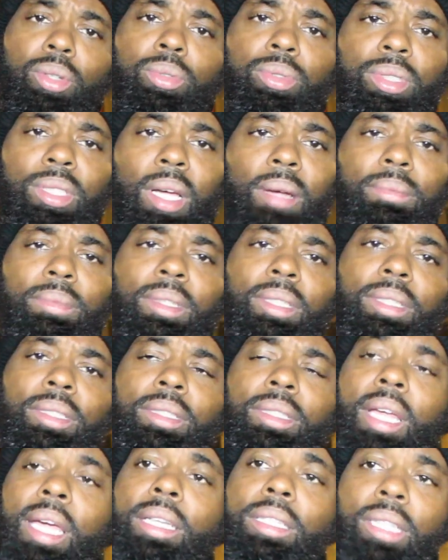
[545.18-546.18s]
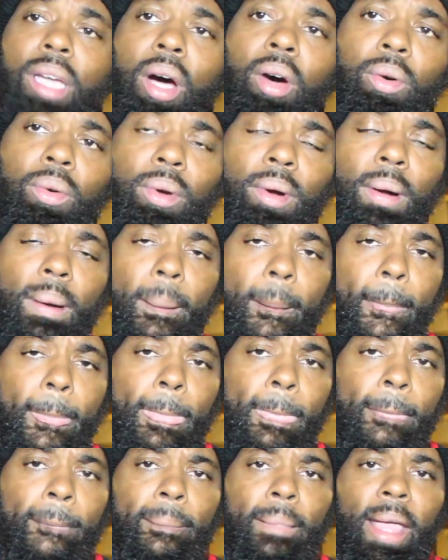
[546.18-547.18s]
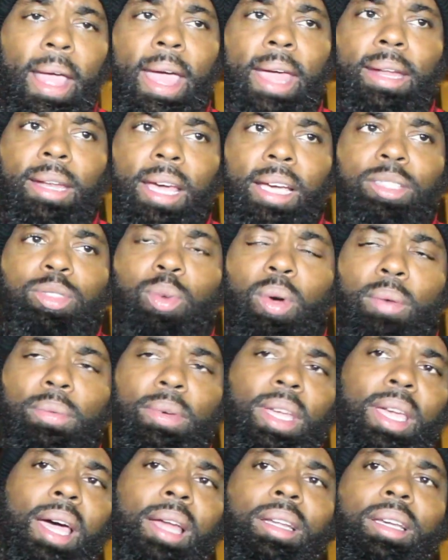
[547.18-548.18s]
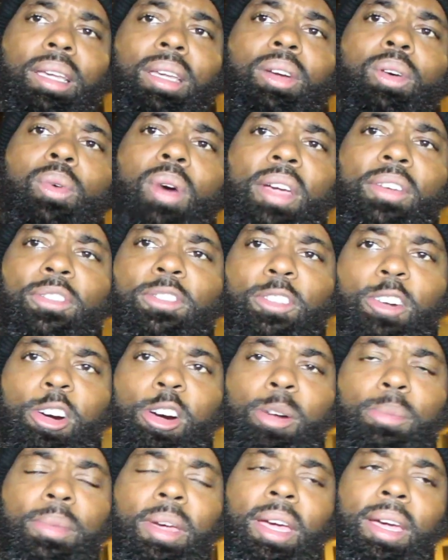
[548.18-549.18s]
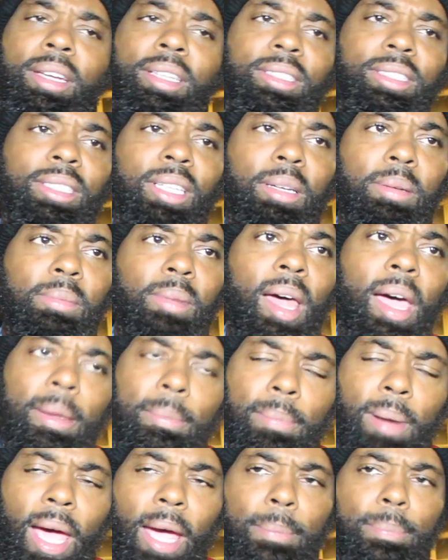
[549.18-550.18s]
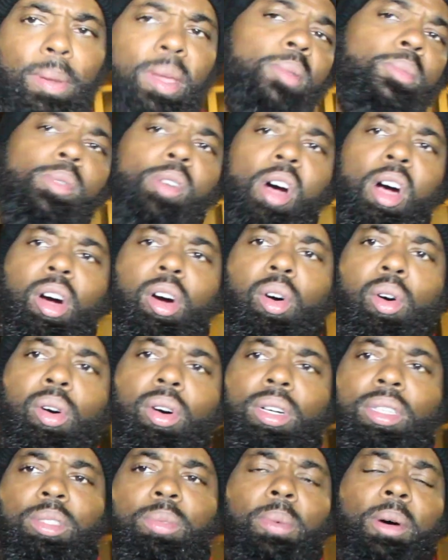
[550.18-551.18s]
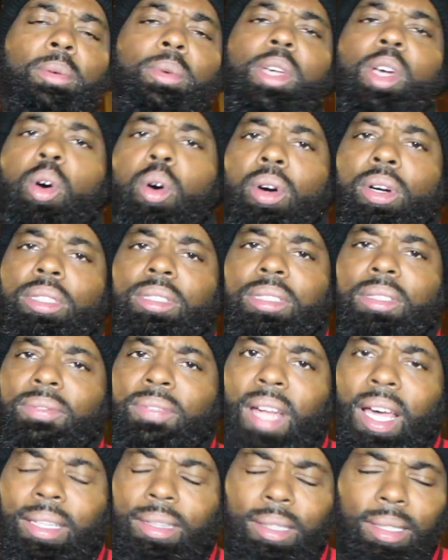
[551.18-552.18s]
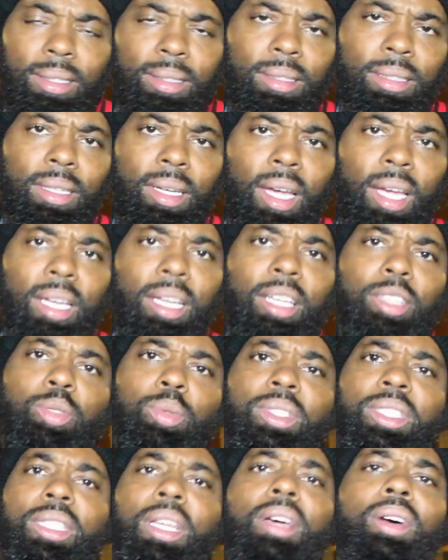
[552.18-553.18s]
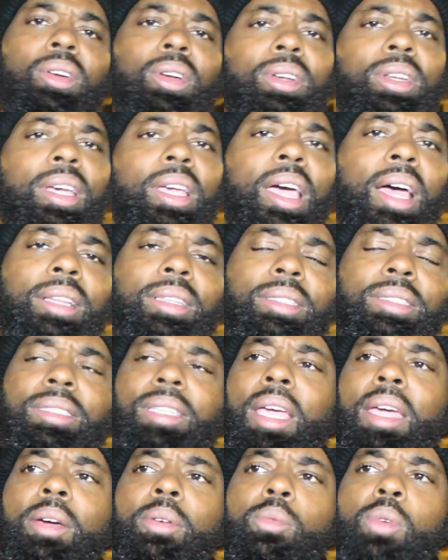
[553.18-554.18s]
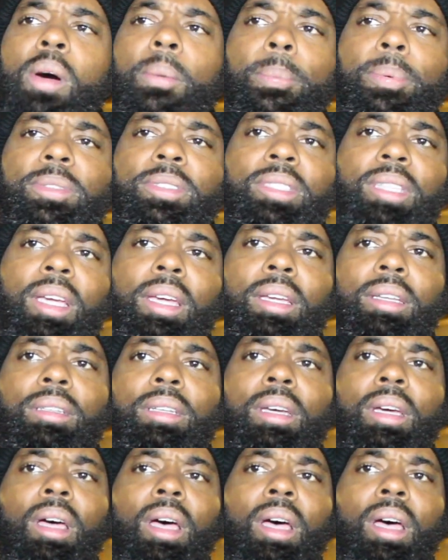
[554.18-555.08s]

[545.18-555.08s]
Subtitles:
do something, they don't. And that's what we got to get away from, man. It seems like black people are hoarders, but we hoarders of nothing. Because we still only got the same 1%